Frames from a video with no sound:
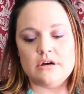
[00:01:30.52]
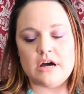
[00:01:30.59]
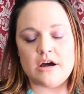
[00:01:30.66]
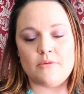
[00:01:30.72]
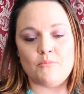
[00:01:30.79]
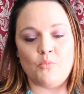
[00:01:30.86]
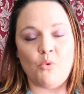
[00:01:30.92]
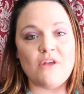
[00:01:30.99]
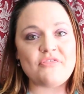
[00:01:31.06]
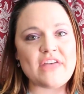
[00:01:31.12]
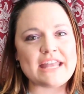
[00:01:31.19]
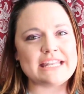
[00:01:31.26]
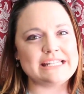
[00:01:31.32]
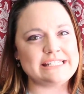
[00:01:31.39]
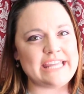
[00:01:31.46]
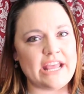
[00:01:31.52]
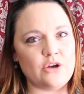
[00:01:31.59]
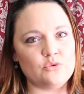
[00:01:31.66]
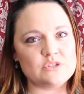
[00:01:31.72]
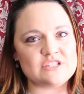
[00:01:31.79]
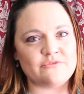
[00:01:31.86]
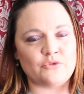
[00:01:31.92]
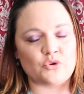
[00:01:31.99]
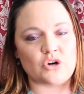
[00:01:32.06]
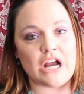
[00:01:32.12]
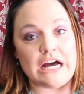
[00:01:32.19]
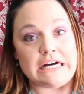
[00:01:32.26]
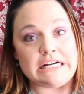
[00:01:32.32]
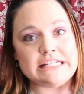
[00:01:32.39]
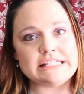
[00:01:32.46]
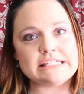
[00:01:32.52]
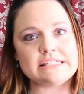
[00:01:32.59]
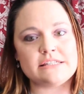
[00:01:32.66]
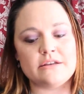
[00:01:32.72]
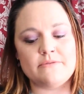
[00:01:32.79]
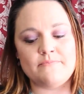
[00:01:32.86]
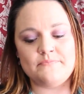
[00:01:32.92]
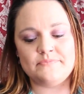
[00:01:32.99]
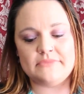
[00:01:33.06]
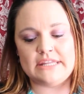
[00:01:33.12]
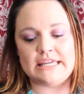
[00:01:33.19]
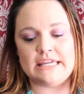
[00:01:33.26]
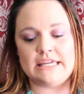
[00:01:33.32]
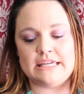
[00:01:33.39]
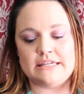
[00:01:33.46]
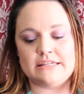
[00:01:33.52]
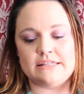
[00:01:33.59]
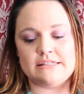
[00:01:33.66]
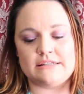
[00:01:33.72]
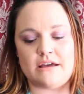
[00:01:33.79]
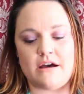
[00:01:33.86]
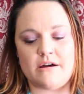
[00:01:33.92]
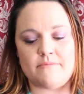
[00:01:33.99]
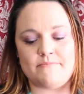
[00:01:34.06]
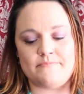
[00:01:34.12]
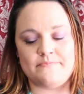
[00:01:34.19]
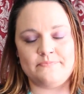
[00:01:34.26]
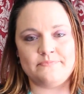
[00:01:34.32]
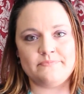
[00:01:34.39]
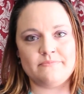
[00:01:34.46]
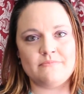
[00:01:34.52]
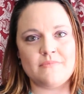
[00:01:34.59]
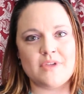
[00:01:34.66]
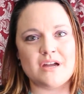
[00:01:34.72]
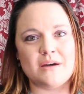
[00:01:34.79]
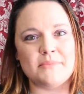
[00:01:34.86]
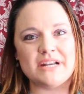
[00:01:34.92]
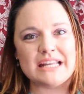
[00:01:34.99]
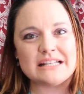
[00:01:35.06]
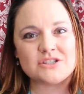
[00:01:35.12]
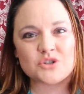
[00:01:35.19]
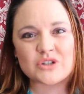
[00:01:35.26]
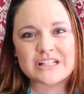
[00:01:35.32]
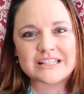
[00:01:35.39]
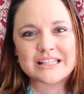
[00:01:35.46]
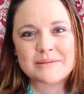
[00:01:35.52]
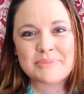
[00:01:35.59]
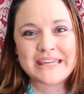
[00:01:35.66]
What that entails for us is, I'm going to insert a clip